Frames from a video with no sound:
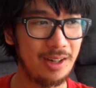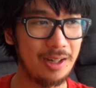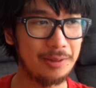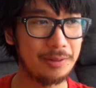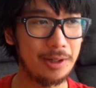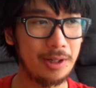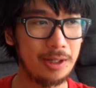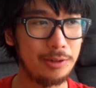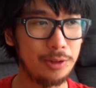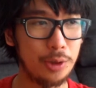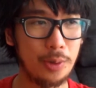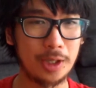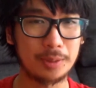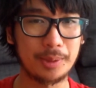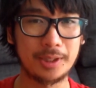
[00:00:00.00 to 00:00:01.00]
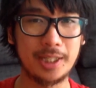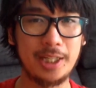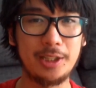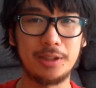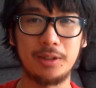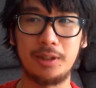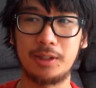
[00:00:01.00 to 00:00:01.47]
I had no
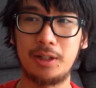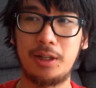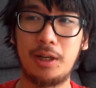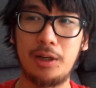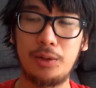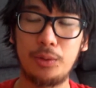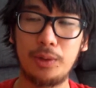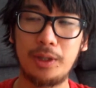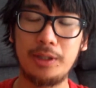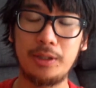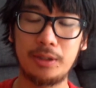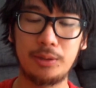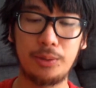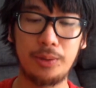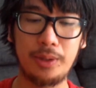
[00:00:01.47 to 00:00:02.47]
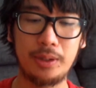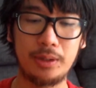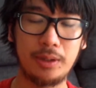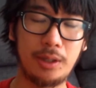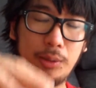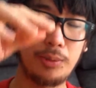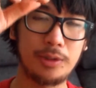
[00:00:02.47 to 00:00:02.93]
expectation. Like, all
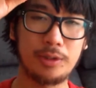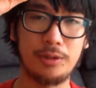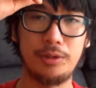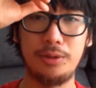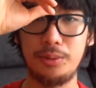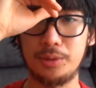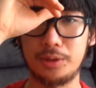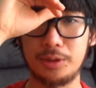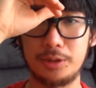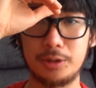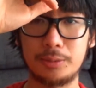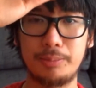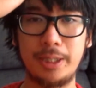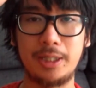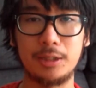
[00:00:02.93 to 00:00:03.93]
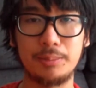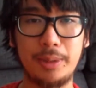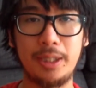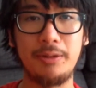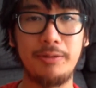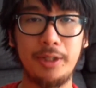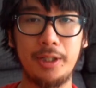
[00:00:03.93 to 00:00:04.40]
that I wanted to do was to just make as
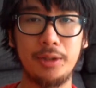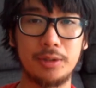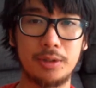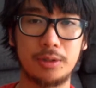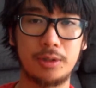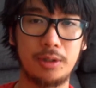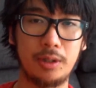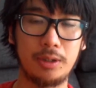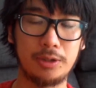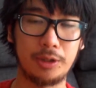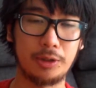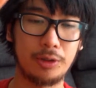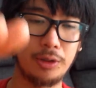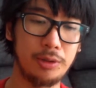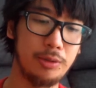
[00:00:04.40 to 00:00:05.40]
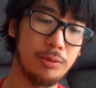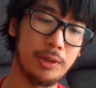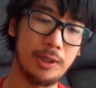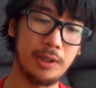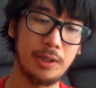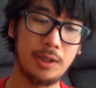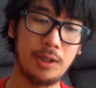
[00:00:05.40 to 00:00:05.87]
many videos as I could,
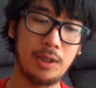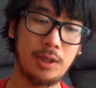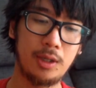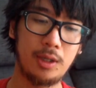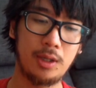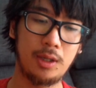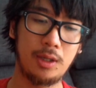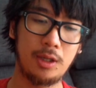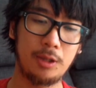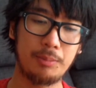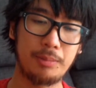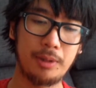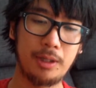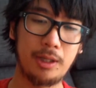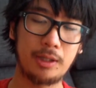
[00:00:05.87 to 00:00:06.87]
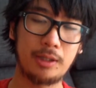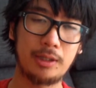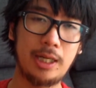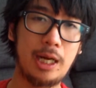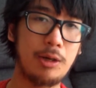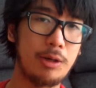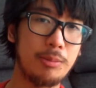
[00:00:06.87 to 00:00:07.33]
right? But, like,
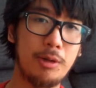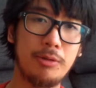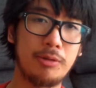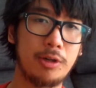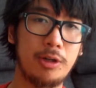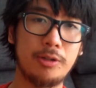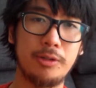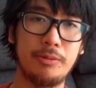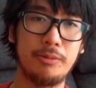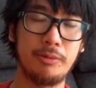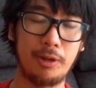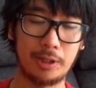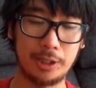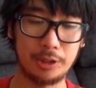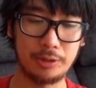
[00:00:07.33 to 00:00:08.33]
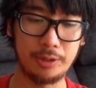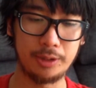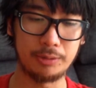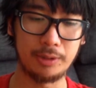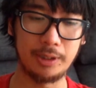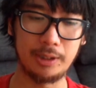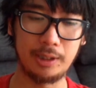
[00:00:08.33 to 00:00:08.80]
now I'm over 100 vlog
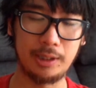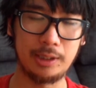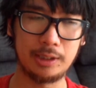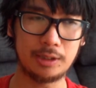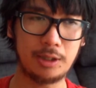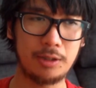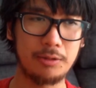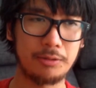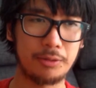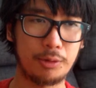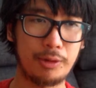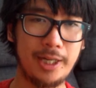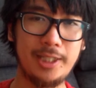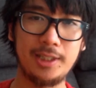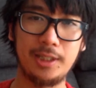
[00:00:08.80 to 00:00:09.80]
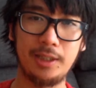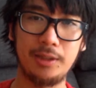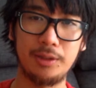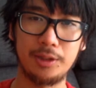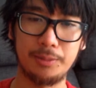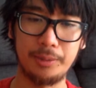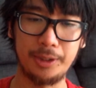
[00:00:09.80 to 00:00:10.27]
entries, right? And it's kind of
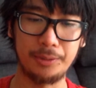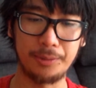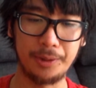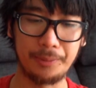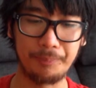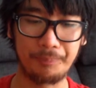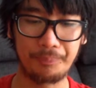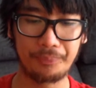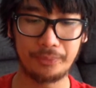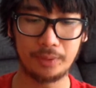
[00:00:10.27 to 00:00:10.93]
crazy to me, right?